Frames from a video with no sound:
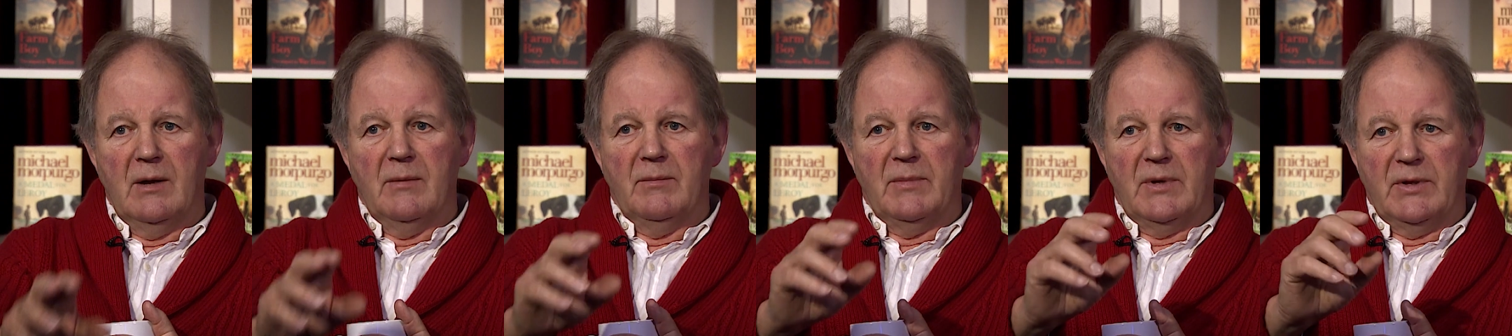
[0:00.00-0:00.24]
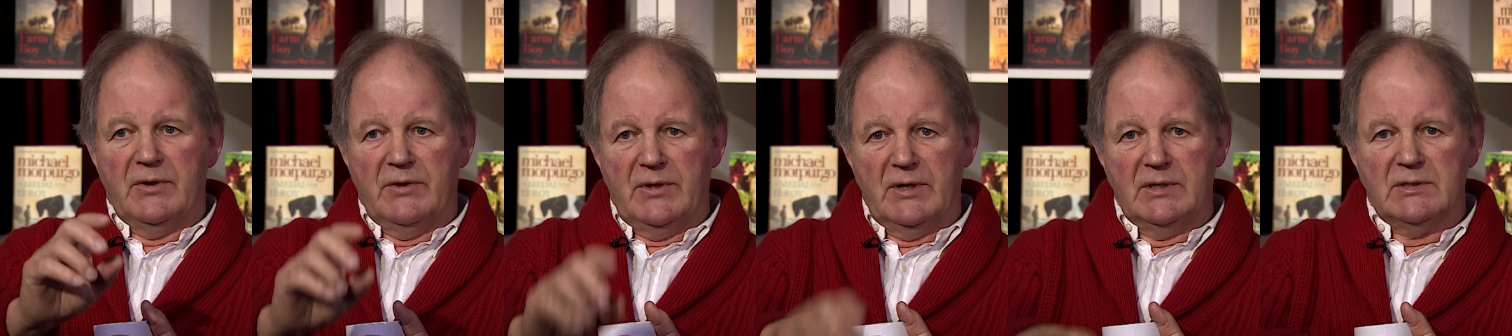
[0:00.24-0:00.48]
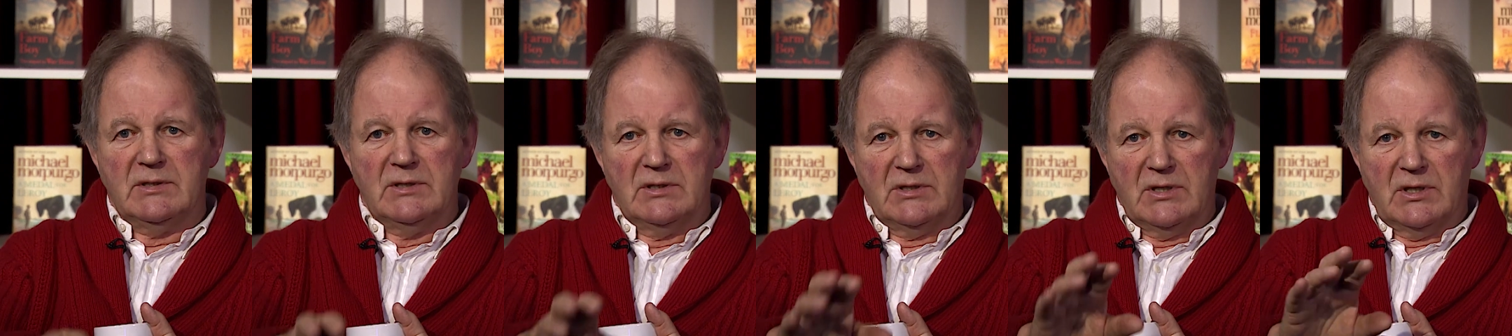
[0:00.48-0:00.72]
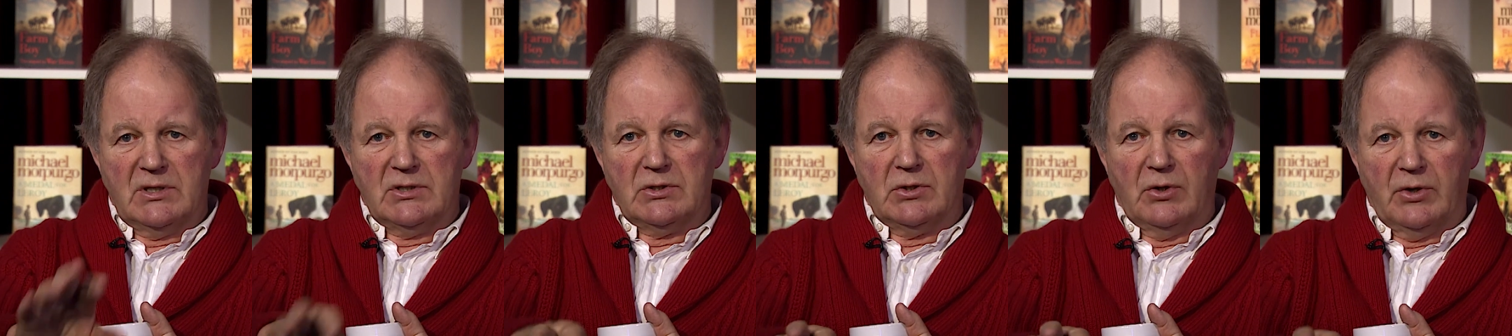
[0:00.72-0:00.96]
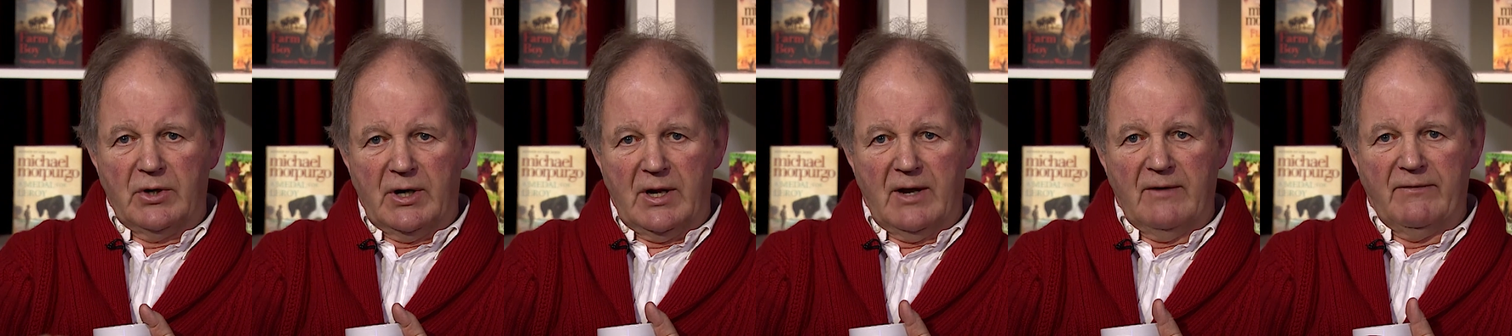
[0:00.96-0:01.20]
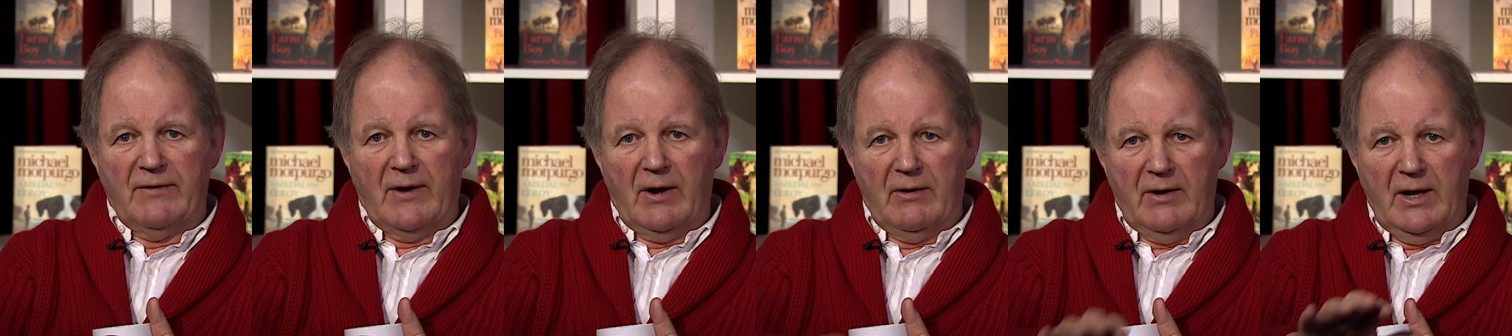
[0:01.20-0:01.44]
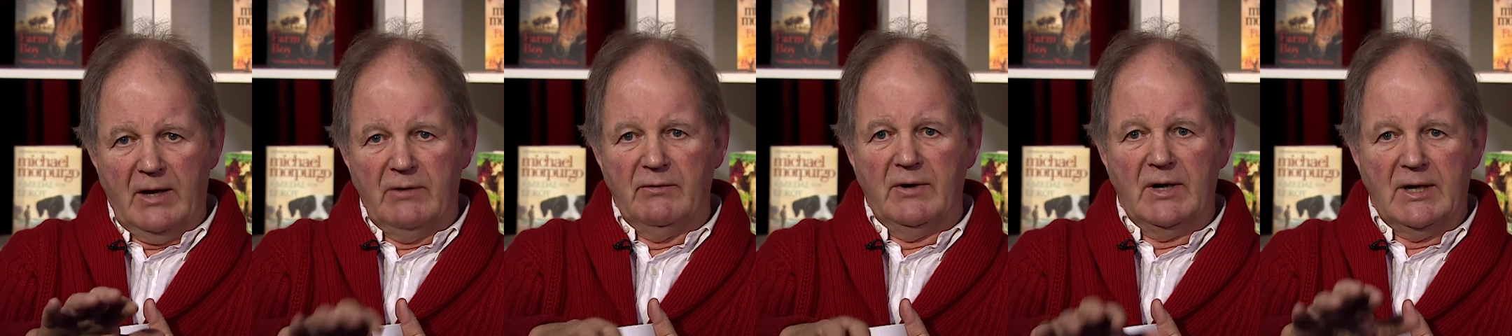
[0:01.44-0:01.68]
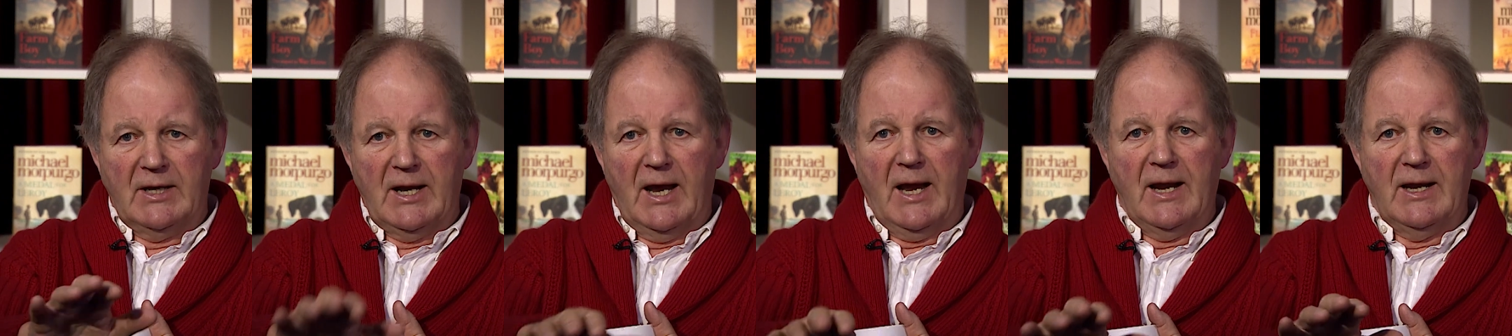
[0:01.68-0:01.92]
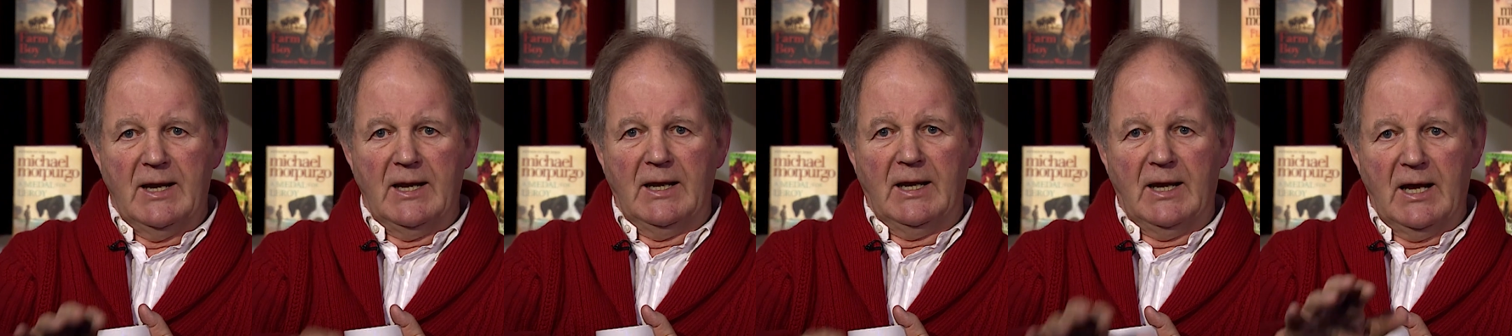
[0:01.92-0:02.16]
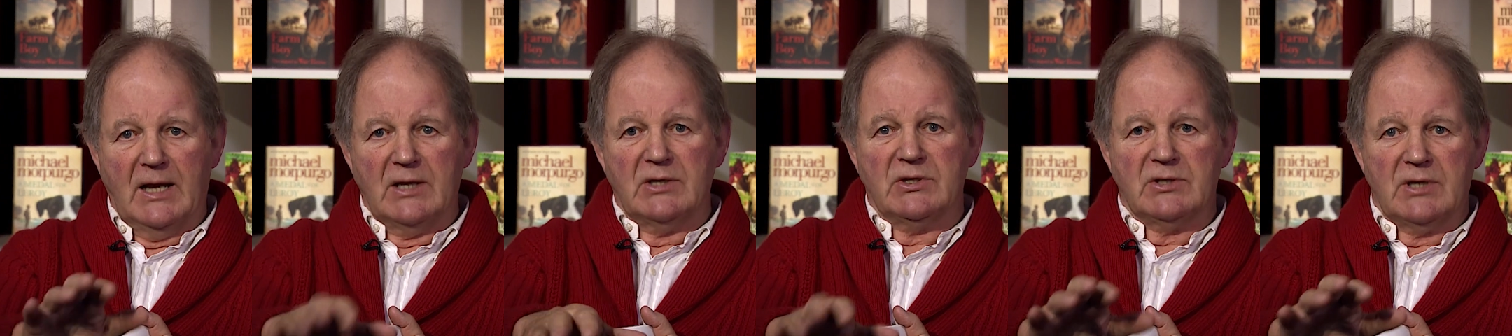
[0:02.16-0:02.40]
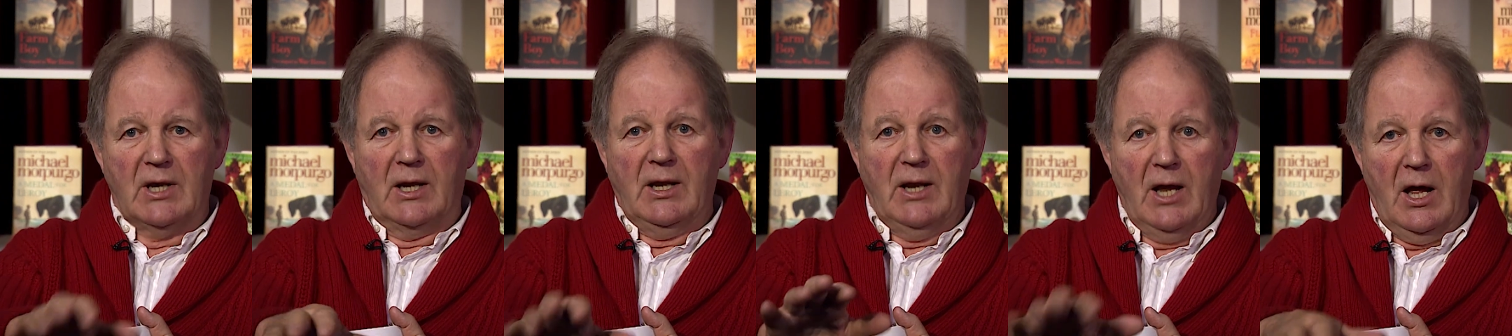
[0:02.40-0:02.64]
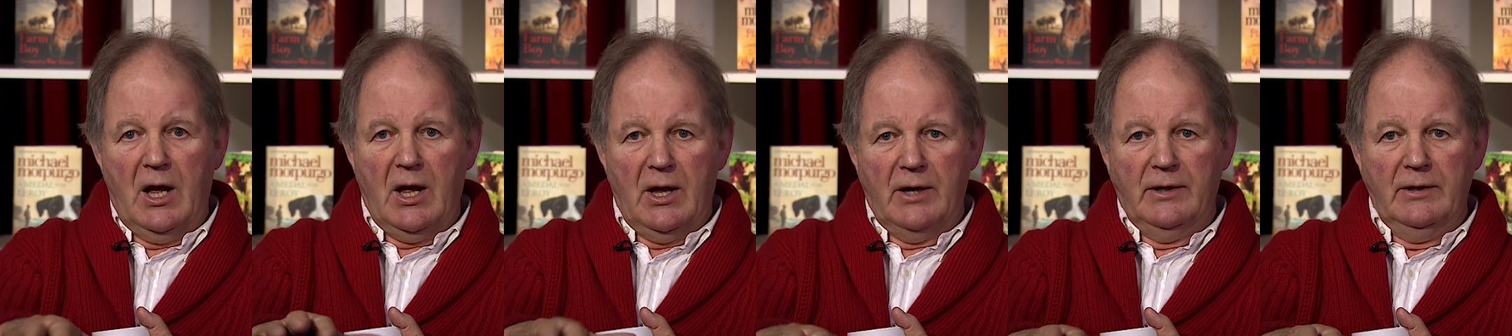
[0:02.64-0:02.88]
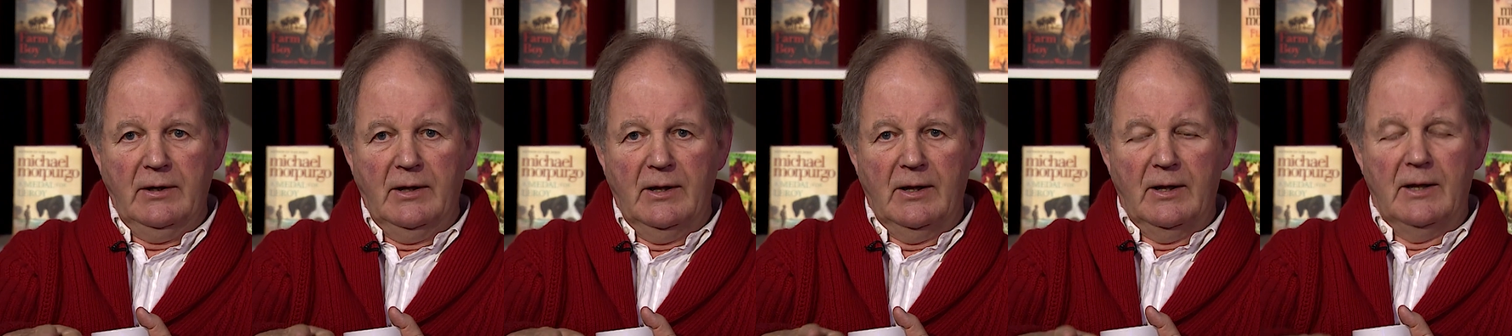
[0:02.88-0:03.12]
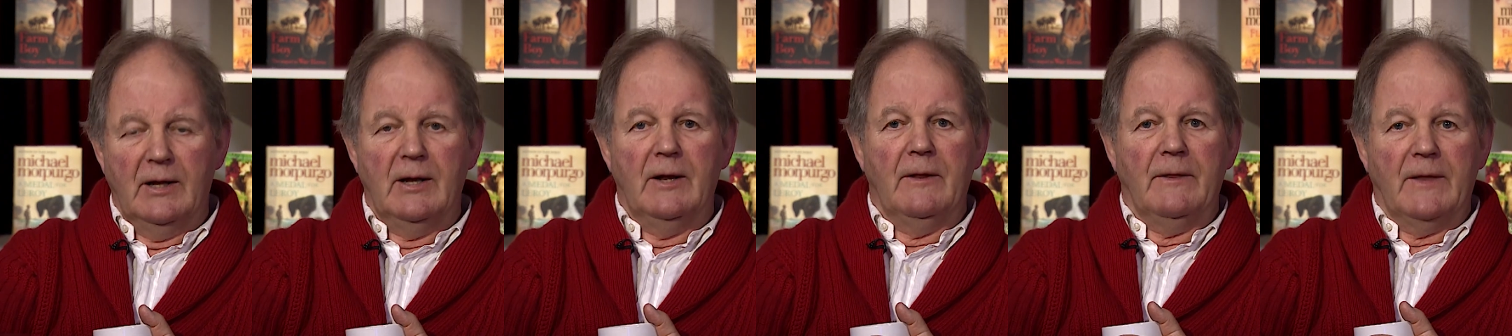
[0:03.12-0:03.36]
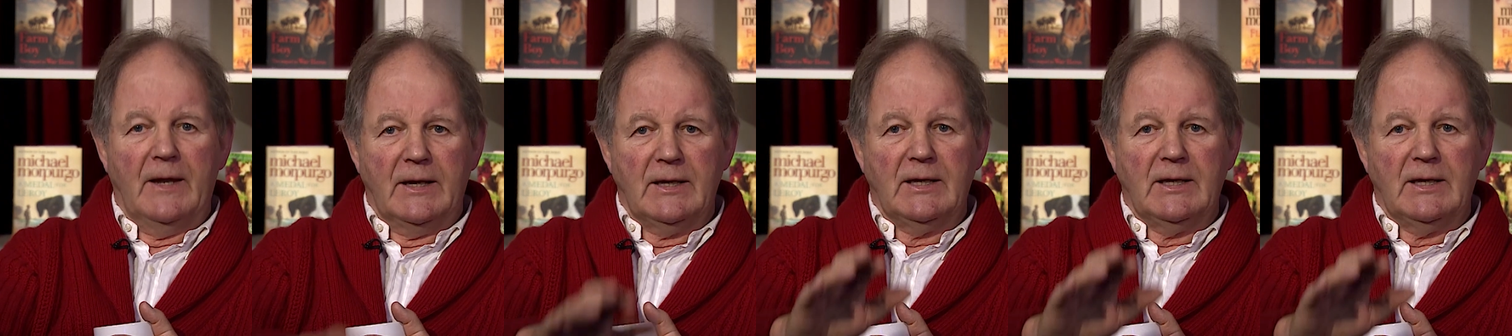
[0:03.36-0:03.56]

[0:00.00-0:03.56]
but this is a story of how Henry Tandy gets to learn that